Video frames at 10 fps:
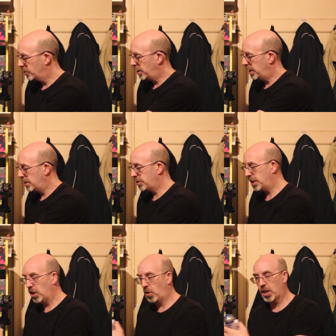So yeah, there's
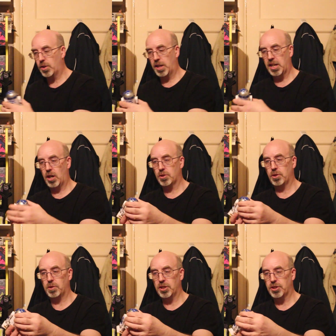the iconic
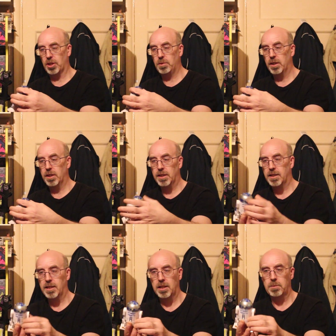R2-D2.
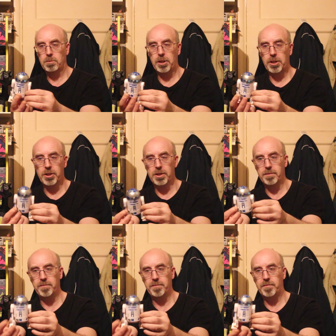Pretty good.
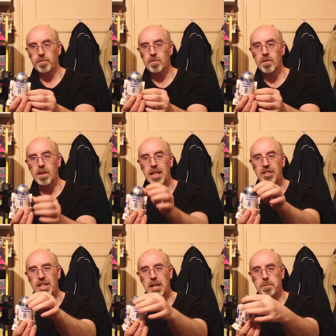
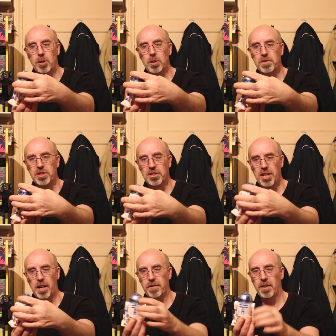His head moves and
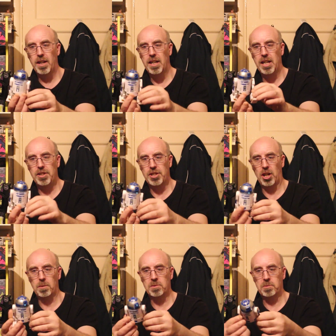stuff. His
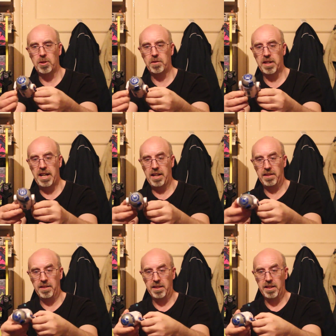arms move and that.
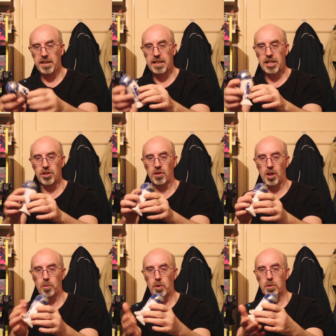He hasn't got
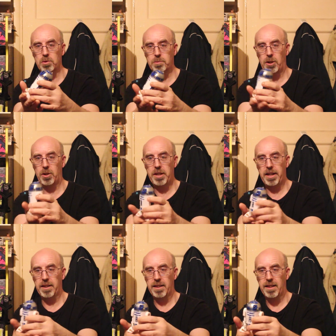no wheels, but
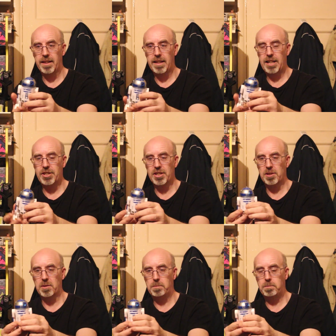yeah, that's
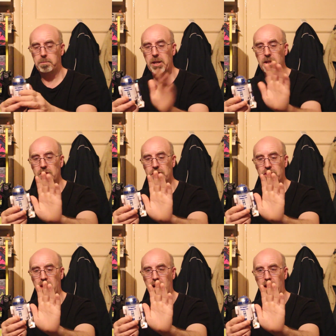as big
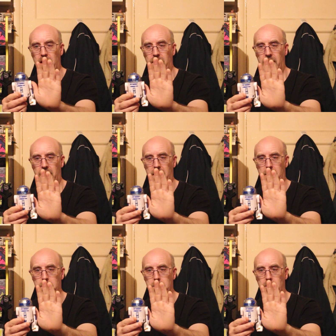as
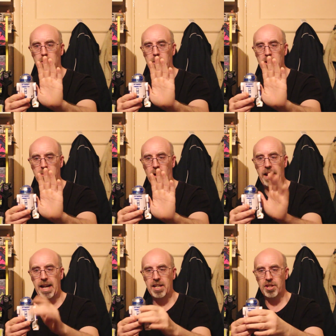almost my
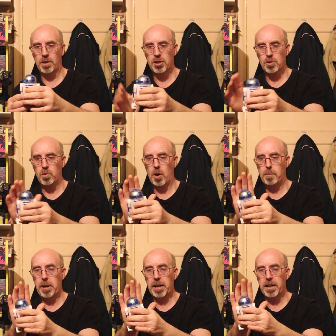hand, so it's
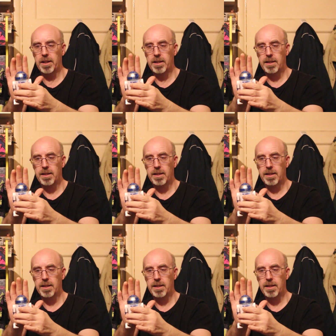quite big,